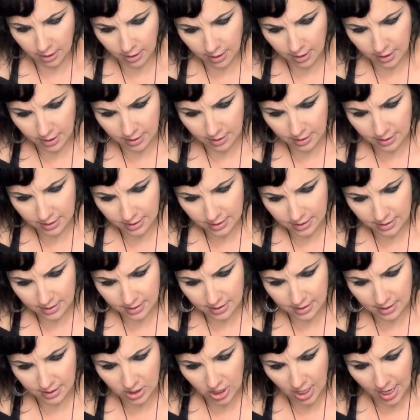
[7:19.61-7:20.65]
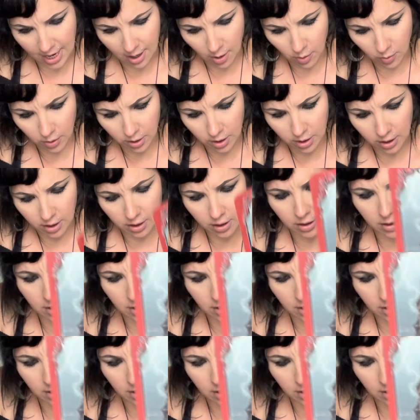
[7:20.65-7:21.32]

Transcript: And this is the Tower.